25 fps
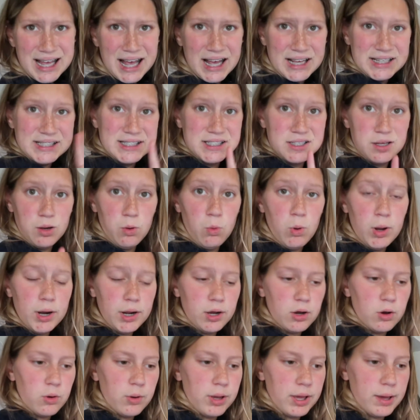I still
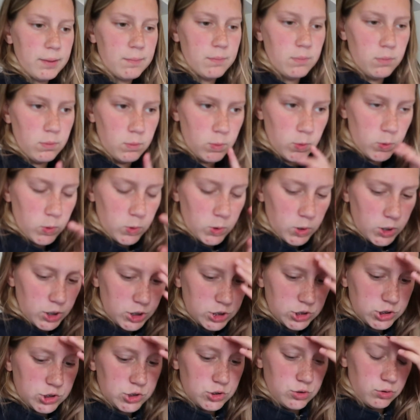wanna go get
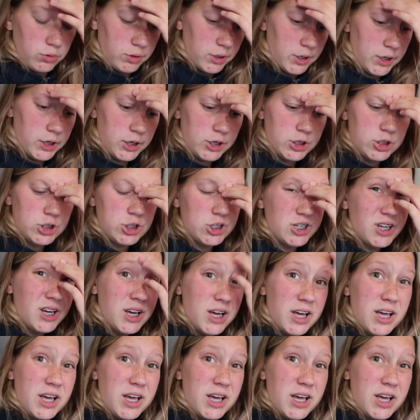more storage